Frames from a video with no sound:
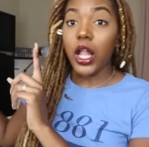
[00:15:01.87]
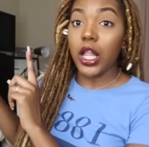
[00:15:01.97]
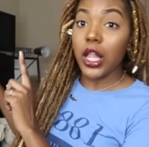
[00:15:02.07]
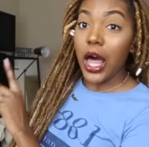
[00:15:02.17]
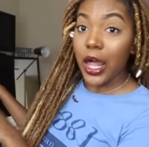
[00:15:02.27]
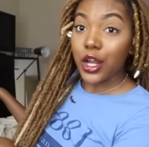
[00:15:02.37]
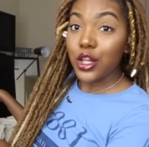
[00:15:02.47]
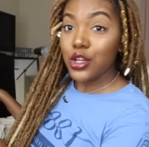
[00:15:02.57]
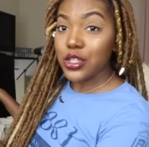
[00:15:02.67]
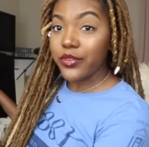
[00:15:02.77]
a lot of
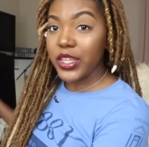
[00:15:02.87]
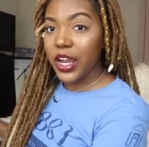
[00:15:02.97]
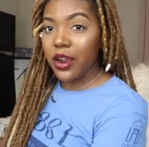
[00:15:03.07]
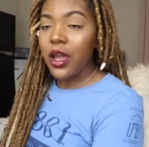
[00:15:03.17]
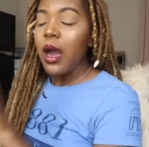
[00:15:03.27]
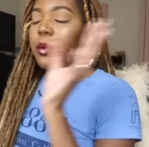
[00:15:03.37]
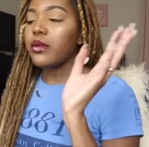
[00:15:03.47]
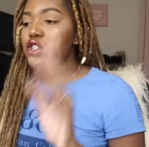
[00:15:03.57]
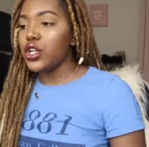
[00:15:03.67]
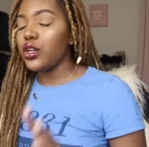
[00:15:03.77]
clothes over there. I'm
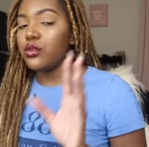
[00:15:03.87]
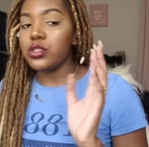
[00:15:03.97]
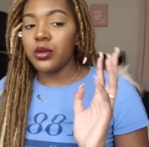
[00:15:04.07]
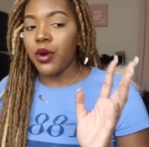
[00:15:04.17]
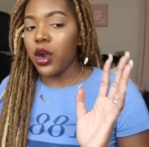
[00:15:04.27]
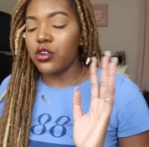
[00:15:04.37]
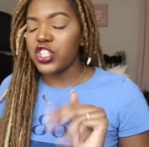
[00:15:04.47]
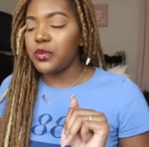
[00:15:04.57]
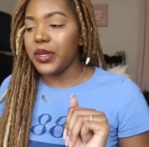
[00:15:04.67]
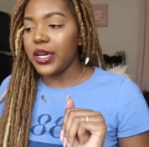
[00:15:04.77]
going to show you tomorrow
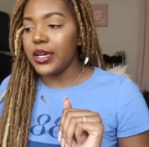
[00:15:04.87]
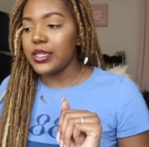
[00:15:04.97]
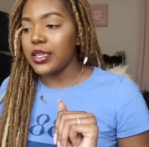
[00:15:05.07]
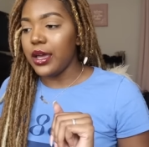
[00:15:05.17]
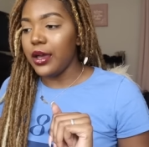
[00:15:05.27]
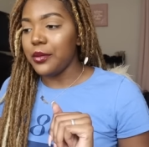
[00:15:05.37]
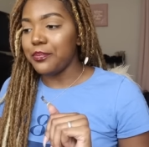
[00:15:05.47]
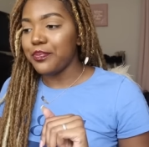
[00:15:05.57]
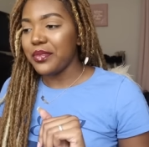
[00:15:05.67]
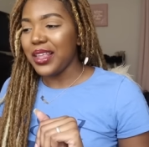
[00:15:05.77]
just because
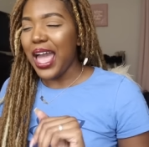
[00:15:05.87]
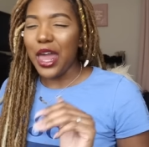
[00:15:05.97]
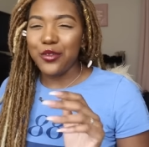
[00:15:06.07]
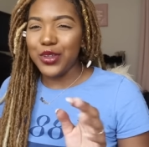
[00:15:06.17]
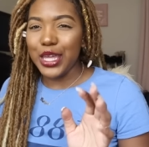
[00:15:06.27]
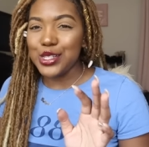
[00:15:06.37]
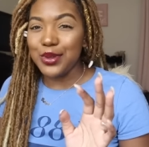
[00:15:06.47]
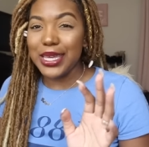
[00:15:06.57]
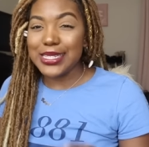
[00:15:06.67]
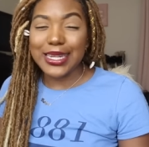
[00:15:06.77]
I don't feel like
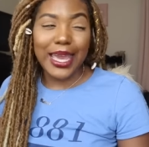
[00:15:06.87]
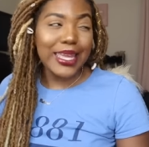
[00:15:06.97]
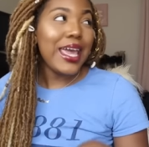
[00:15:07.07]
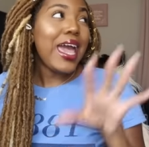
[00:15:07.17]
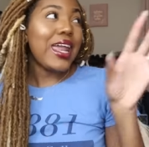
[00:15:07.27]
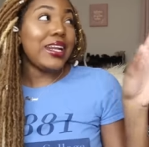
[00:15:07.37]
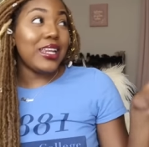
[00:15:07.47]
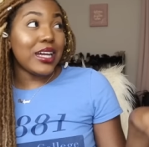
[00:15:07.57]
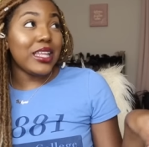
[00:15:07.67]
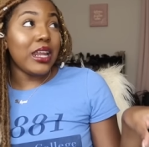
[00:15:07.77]
doing it tonight. And I
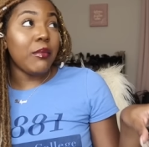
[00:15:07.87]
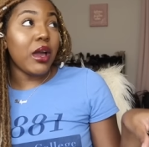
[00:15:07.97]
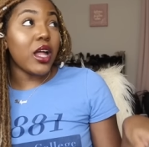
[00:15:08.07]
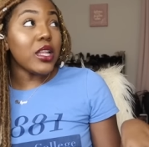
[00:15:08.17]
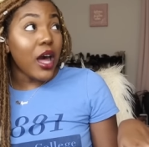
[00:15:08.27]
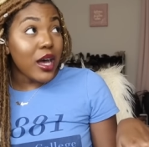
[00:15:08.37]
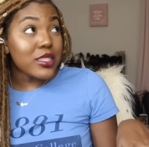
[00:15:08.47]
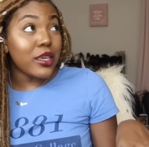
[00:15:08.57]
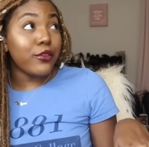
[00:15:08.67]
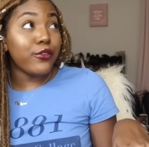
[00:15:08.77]
need to clean out my
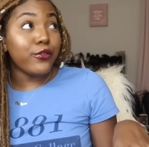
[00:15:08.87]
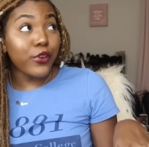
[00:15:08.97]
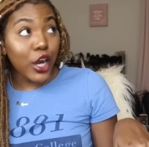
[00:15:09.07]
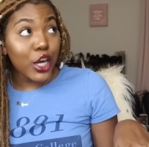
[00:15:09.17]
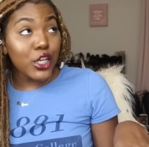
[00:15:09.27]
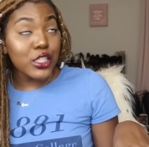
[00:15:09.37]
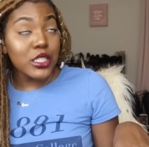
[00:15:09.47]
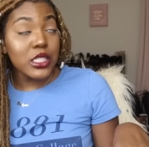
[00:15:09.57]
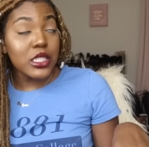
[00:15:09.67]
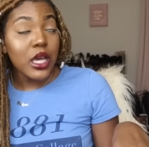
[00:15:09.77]
closet
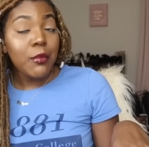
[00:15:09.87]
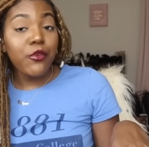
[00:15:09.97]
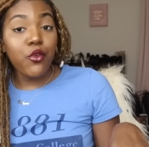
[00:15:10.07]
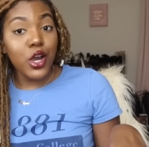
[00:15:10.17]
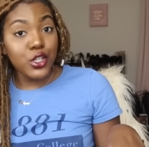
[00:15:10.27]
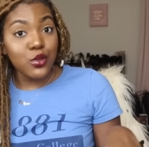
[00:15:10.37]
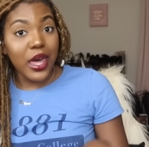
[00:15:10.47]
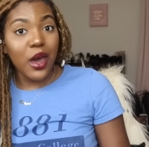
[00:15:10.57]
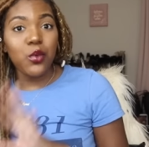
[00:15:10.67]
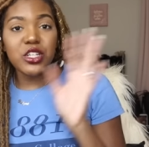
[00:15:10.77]
first before I do
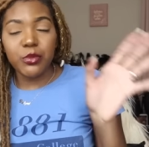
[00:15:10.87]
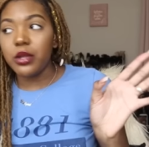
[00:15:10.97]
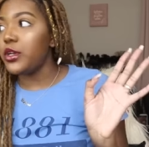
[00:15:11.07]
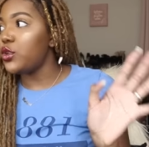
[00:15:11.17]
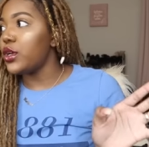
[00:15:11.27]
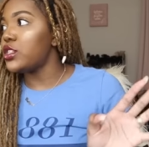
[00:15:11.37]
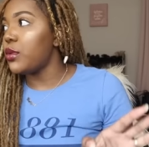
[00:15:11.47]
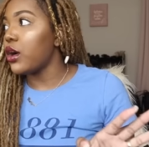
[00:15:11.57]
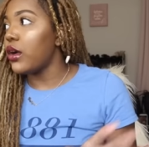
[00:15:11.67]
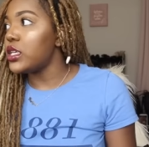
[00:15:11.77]
that, which I'm going to be doing
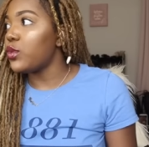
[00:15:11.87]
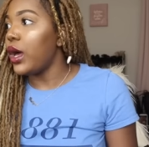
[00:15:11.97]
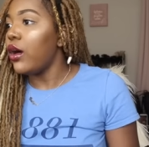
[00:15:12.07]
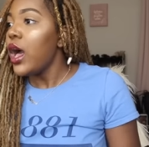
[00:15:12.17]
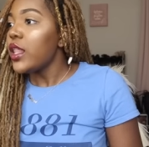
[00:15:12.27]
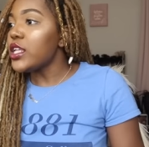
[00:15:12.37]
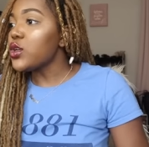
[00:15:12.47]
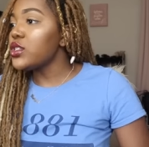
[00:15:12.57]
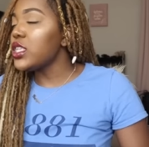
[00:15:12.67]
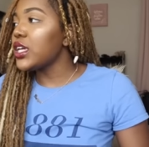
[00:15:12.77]
tomorrow as well. Let's
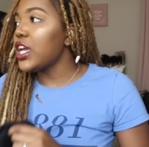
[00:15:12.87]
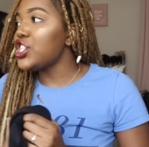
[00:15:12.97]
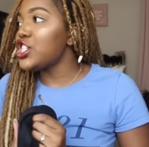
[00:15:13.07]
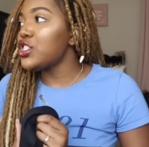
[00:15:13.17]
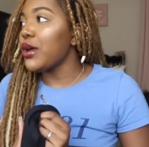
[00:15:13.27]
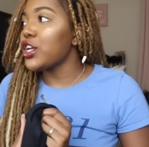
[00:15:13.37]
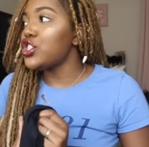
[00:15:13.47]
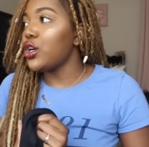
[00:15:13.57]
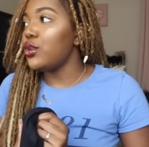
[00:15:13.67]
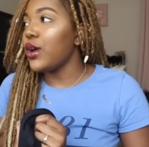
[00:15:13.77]
go to the kitchen so I
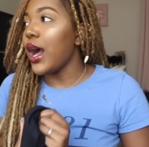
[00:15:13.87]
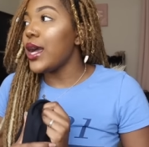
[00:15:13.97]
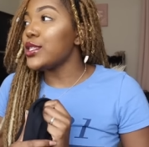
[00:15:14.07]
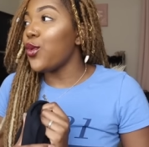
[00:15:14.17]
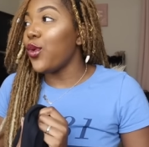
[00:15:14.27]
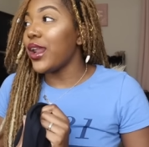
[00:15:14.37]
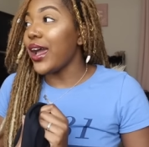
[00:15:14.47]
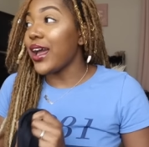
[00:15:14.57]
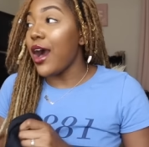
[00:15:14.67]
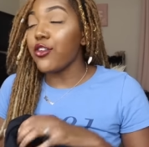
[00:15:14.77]
can show you guys what
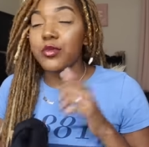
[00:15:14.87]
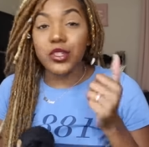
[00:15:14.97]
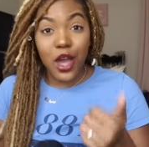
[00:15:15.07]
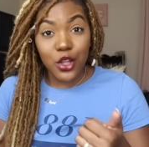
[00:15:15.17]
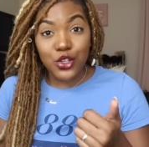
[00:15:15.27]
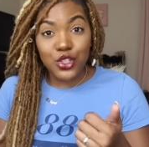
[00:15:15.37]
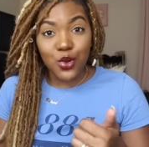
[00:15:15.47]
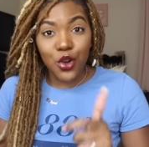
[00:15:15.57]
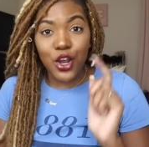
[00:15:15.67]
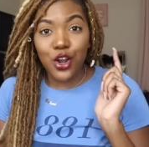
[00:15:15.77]
I got from the dollar
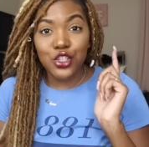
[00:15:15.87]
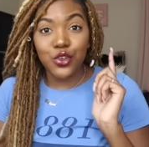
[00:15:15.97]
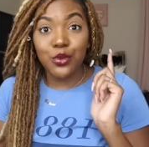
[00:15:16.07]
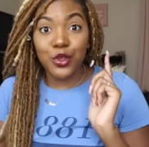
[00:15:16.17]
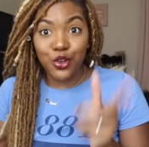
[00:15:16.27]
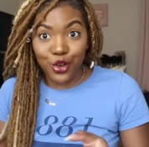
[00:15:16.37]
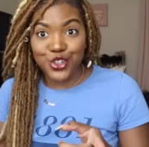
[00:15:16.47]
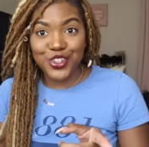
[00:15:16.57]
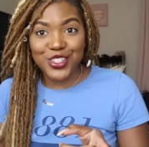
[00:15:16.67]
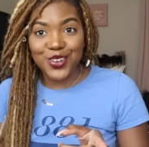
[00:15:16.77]
store and also from the grocery